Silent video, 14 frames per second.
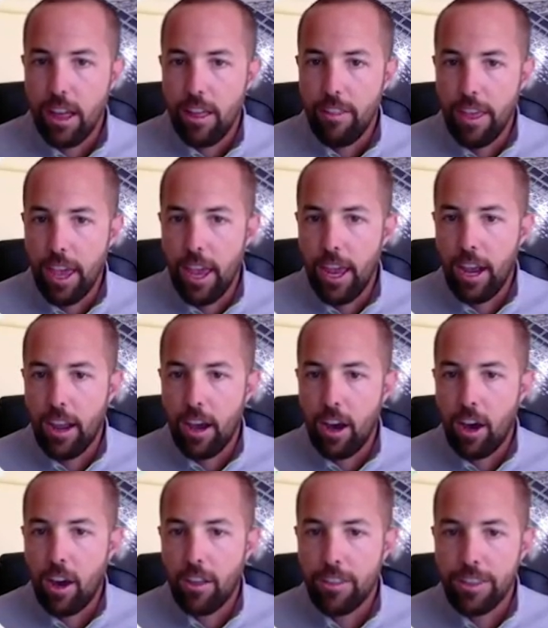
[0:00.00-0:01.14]
And then
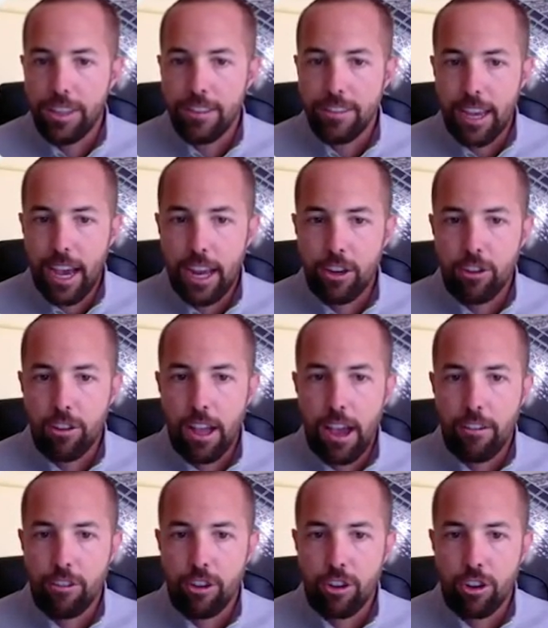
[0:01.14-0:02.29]
on this side, you'll
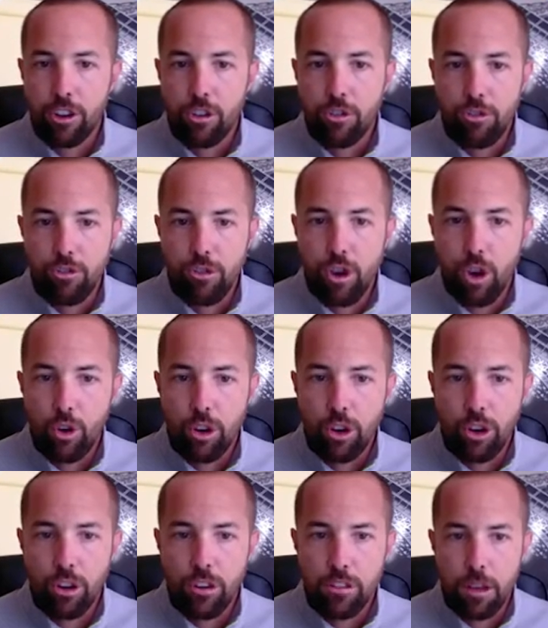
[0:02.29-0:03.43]
have your
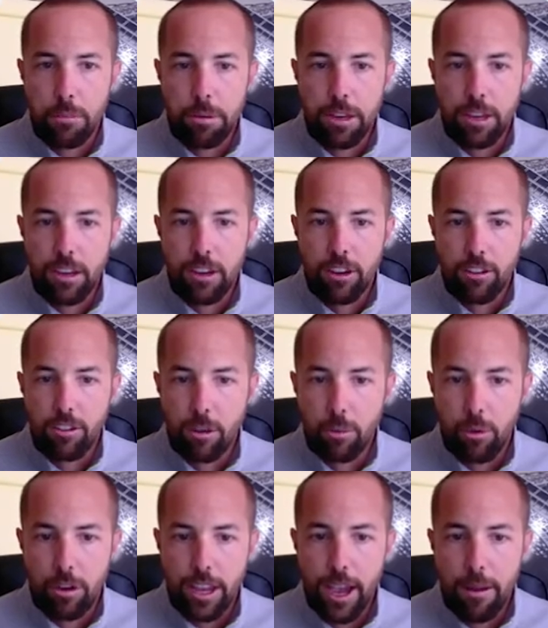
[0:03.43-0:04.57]
Kroger is up here
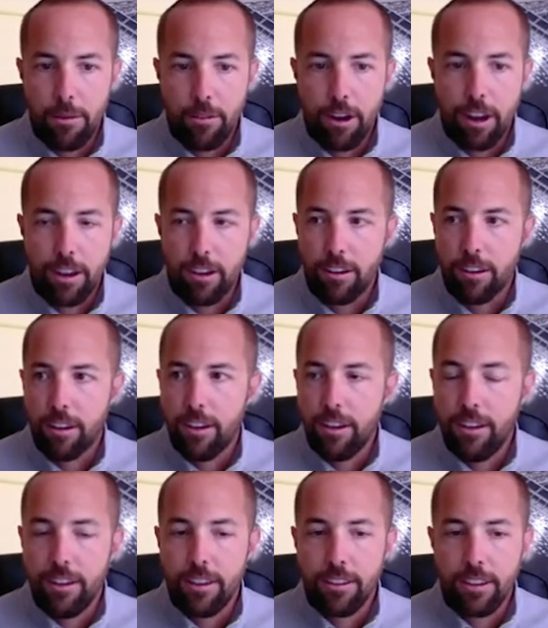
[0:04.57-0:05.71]
somewhere. Yeah, right here.
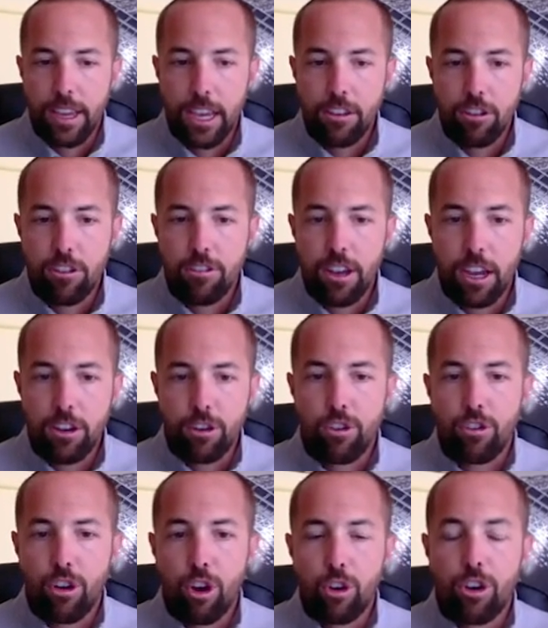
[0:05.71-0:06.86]
Okay, so you've got your
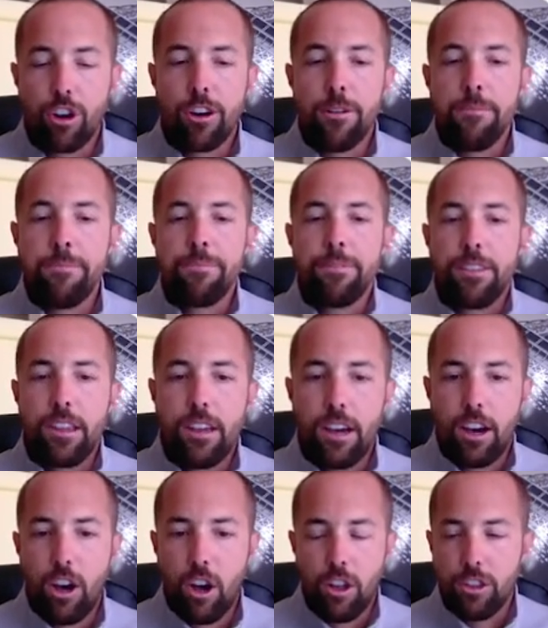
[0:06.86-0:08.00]
Kroger
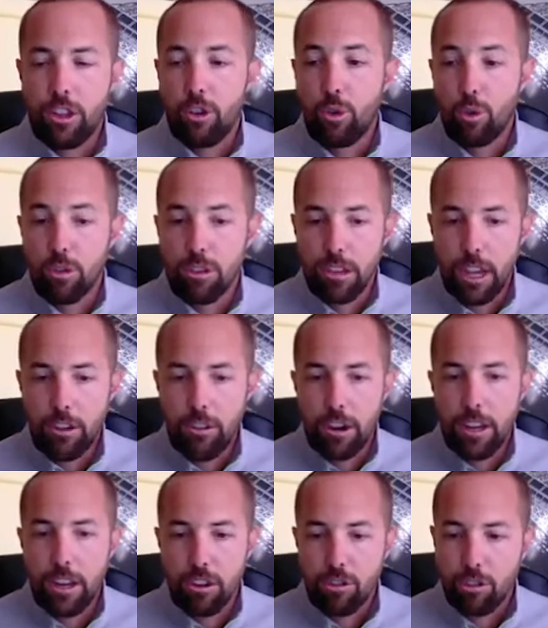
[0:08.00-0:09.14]
uh, on the north side right
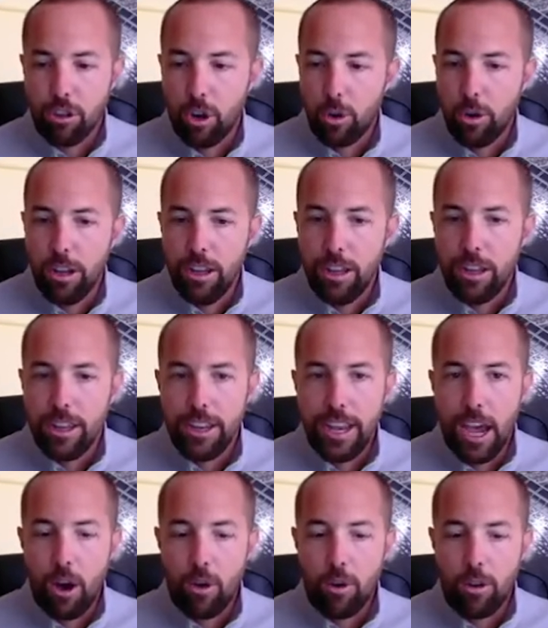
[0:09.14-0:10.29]
here. So
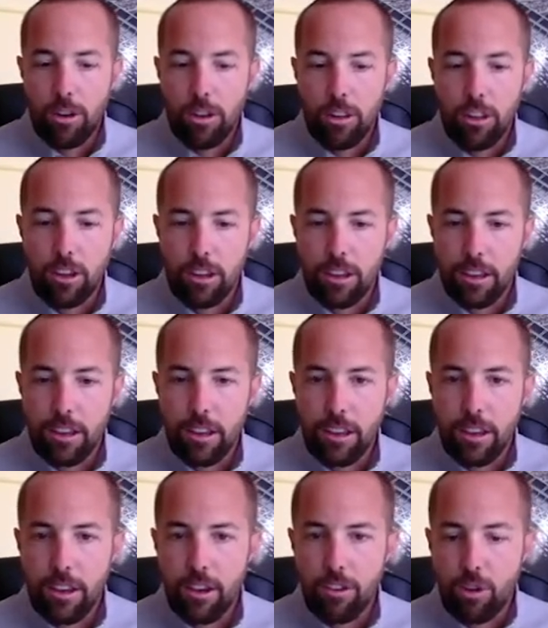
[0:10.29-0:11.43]
now look,
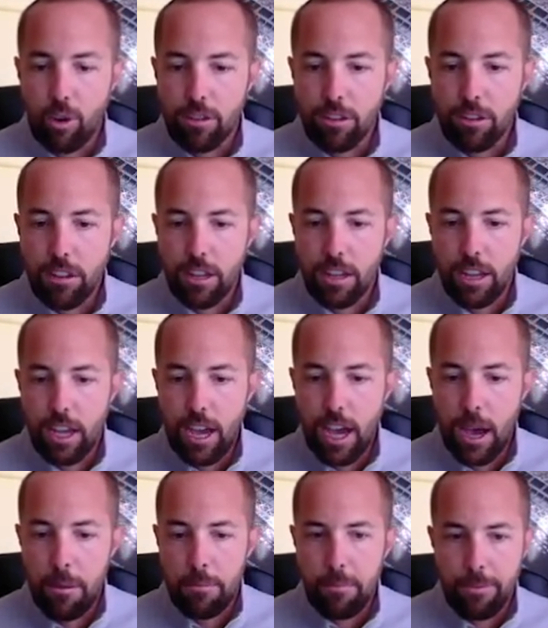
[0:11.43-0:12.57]
of course,
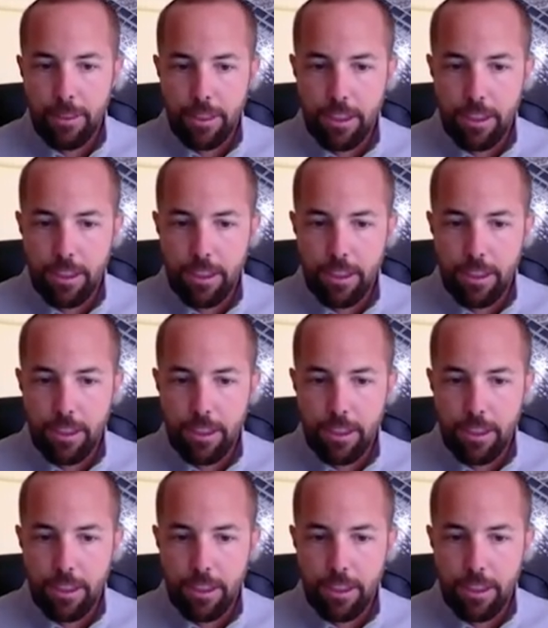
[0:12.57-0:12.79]
um,